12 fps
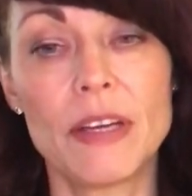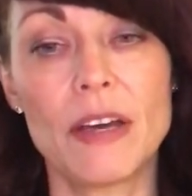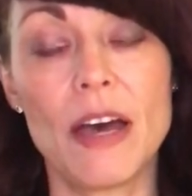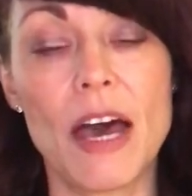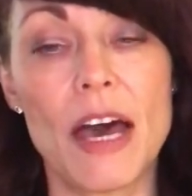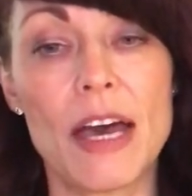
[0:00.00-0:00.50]

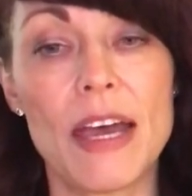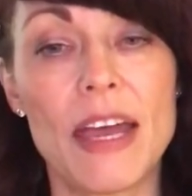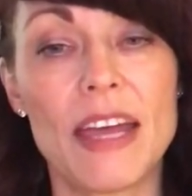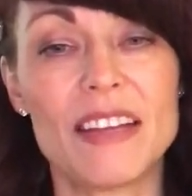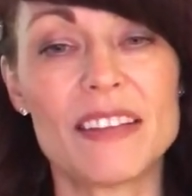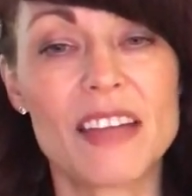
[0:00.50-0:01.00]

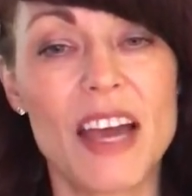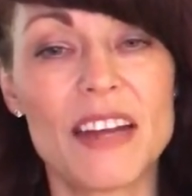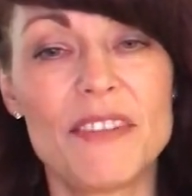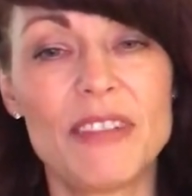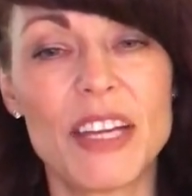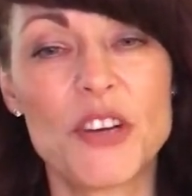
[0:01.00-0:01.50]
And it's kind
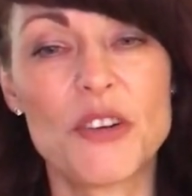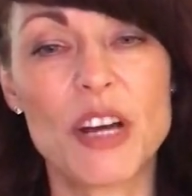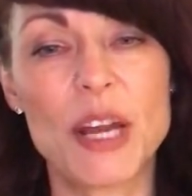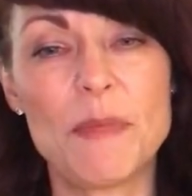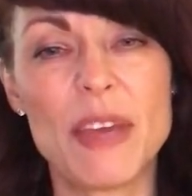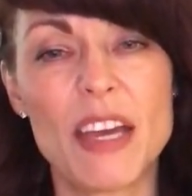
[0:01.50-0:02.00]
of like
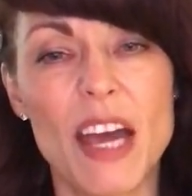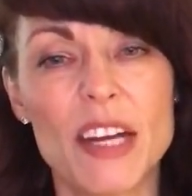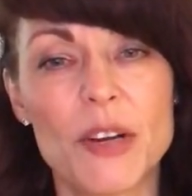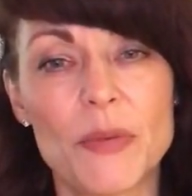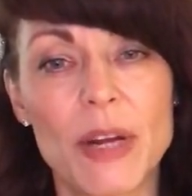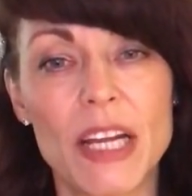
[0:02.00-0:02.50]
crepey, kind
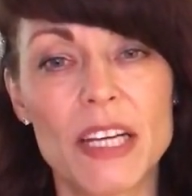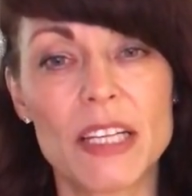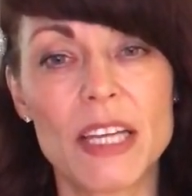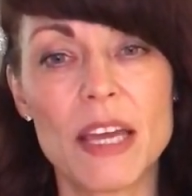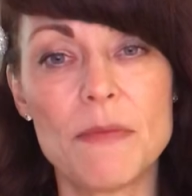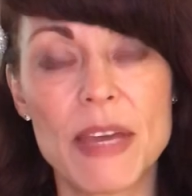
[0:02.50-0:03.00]
of
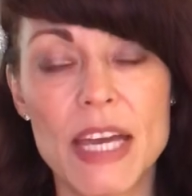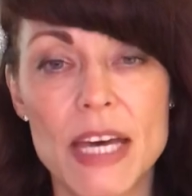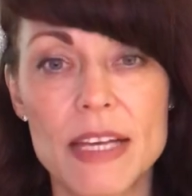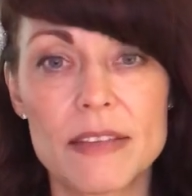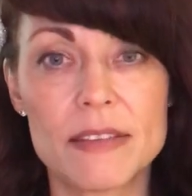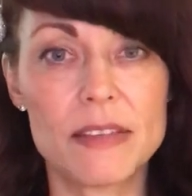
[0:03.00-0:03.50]
wrinkly,
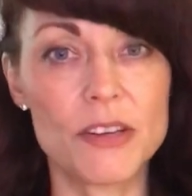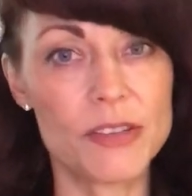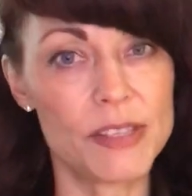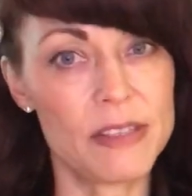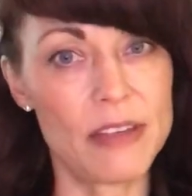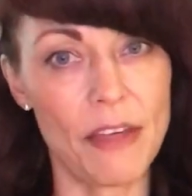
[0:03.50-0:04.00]
because
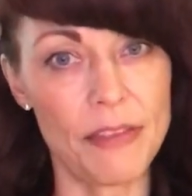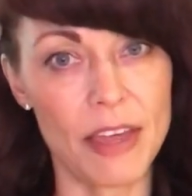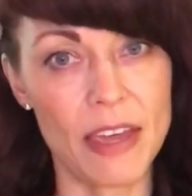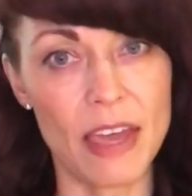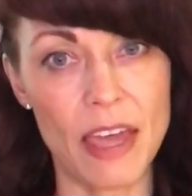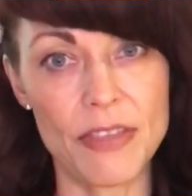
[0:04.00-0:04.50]
there's
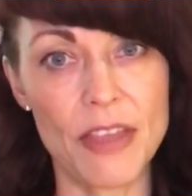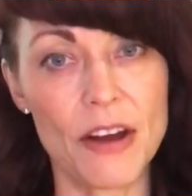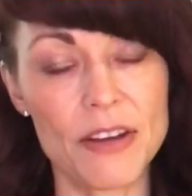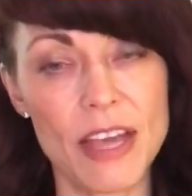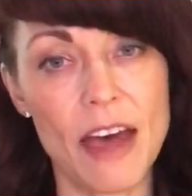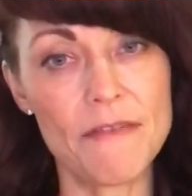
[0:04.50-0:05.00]
nothing in
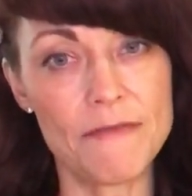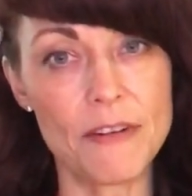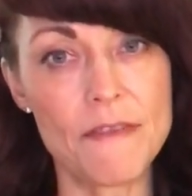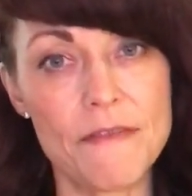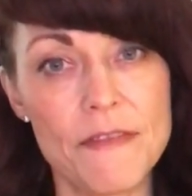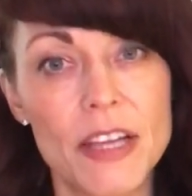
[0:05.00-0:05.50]
there yet
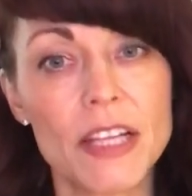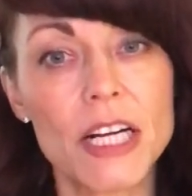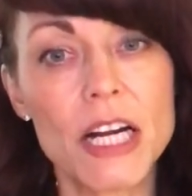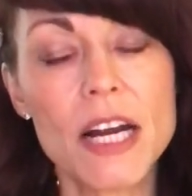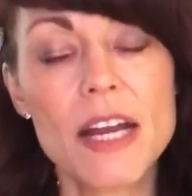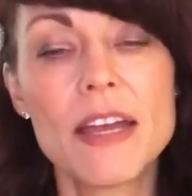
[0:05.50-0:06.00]
for
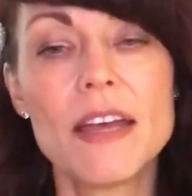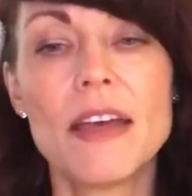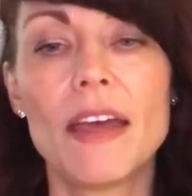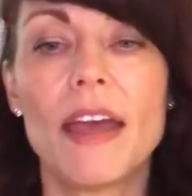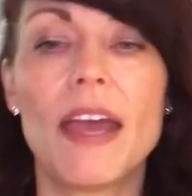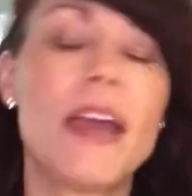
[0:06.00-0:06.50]
filler.
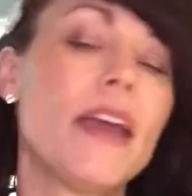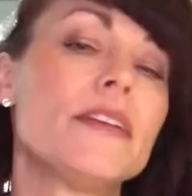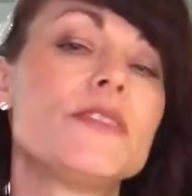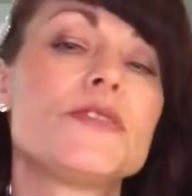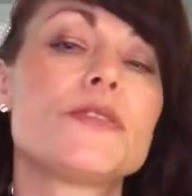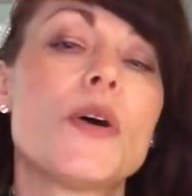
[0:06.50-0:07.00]

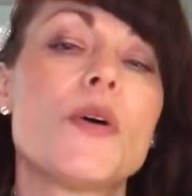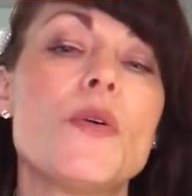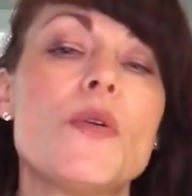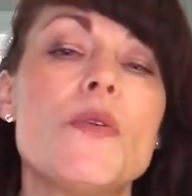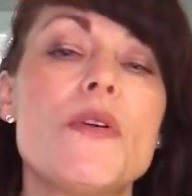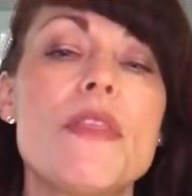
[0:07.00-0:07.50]
And
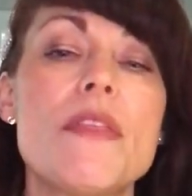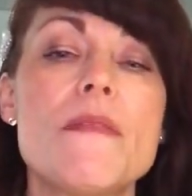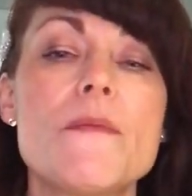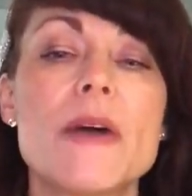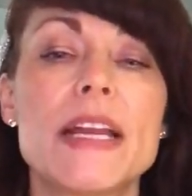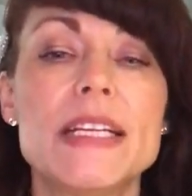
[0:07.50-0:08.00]
so
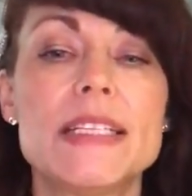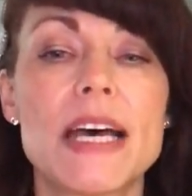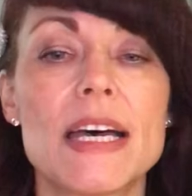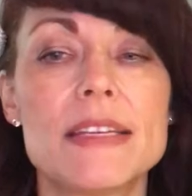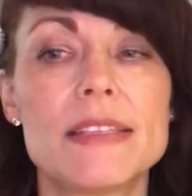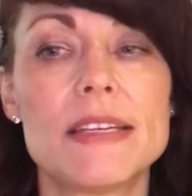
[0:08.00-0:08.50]
what he
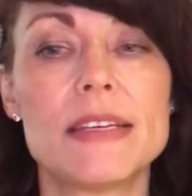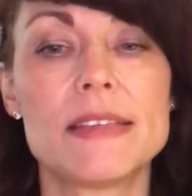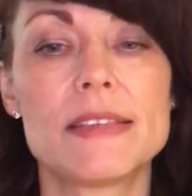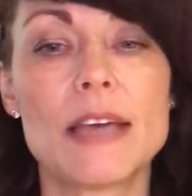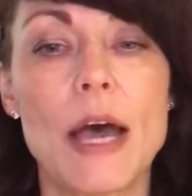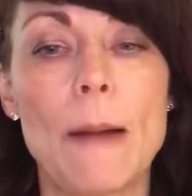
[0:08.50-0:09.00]
does is,